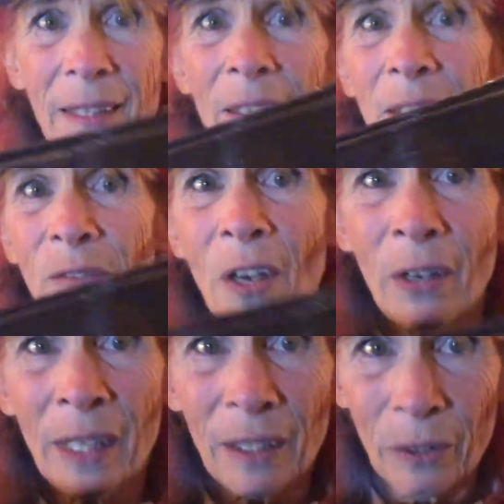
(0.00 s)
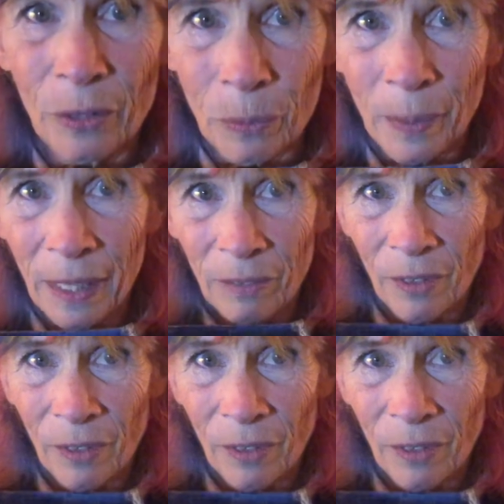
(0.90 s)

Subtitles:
It's very loose weave.